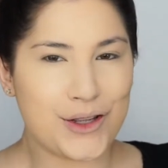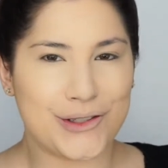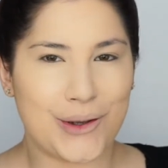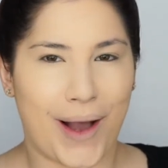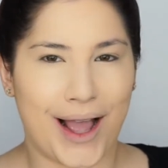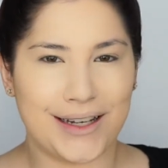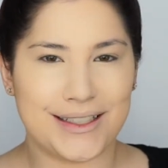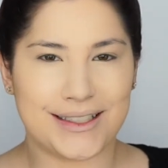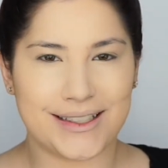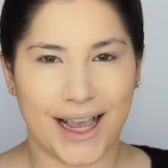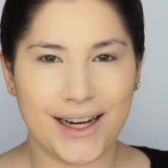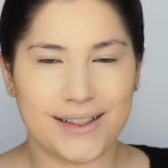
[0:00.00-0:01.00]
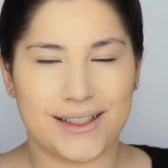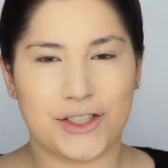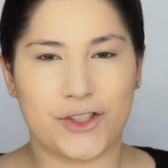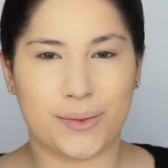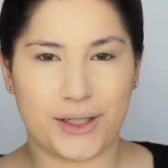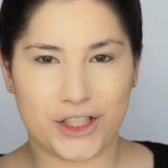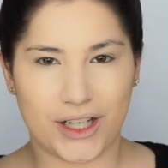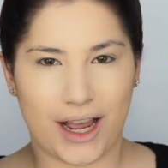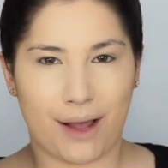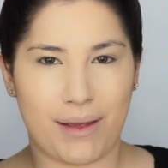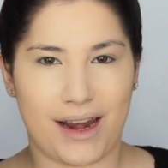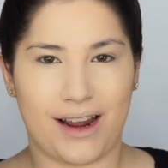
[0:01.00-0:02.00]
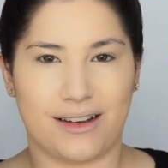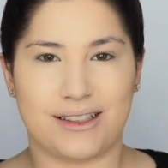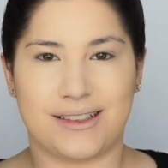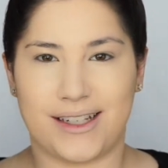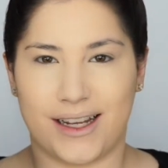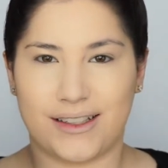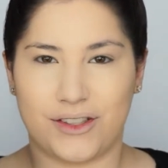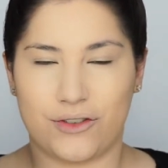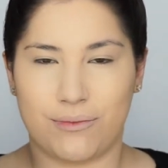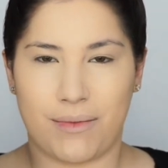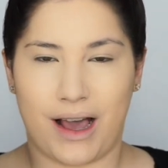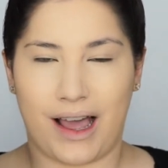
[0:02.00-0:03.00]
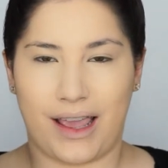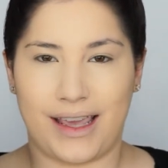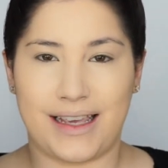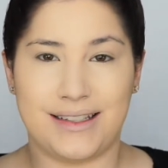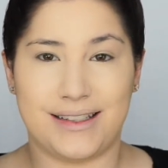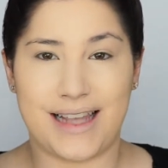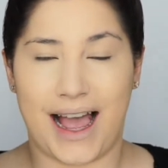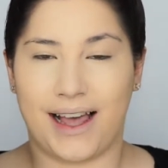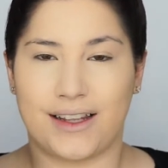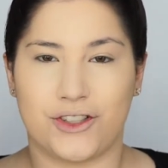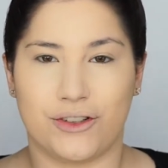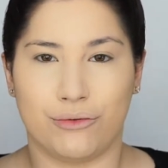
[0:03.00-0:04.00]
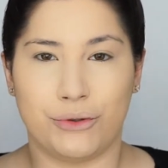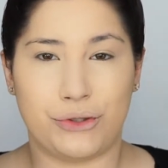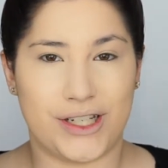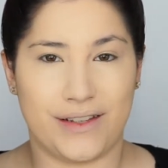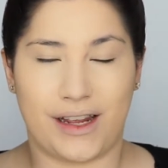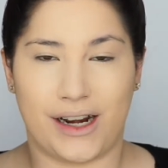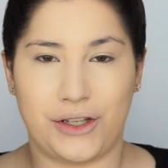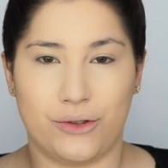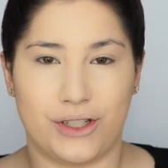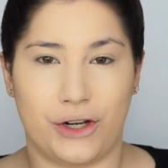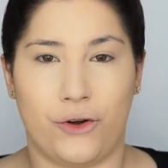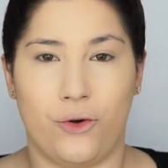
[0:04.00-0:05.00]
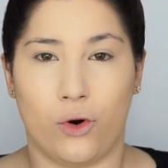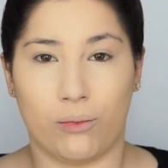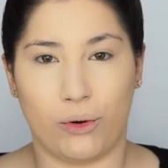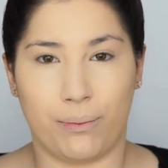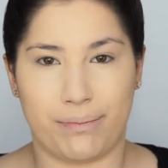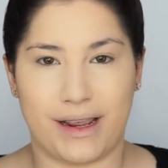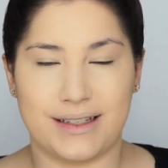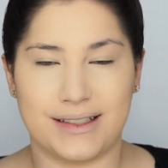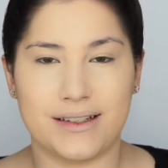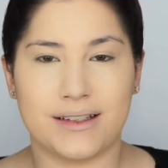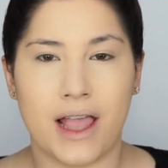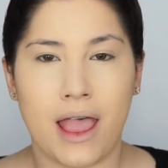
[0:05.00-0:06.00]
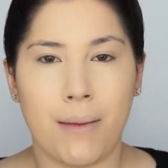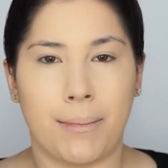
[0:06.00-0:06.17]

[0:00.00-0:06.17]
So I decided to switch it up and not stick to my exact routine that I use on a normal basis